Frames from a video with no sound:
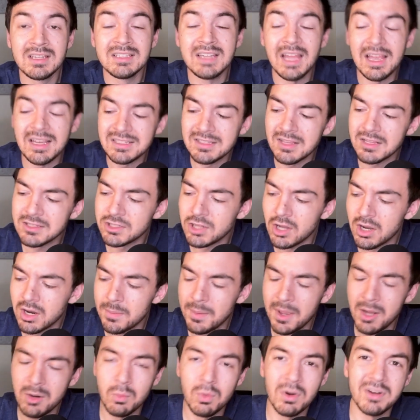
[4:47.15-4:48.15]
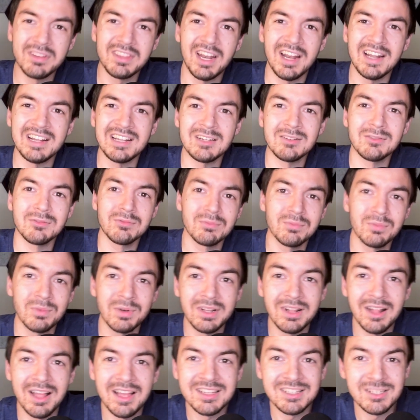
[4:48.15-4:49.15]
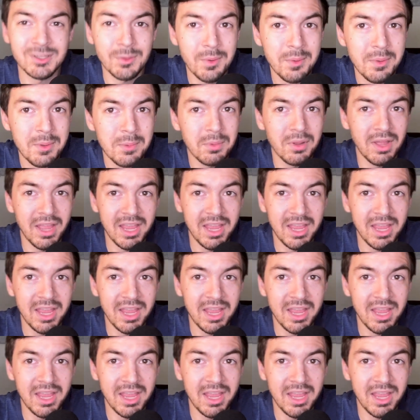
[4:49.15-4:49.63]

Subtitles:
Next, let's talk about a word that I didn't realize so many people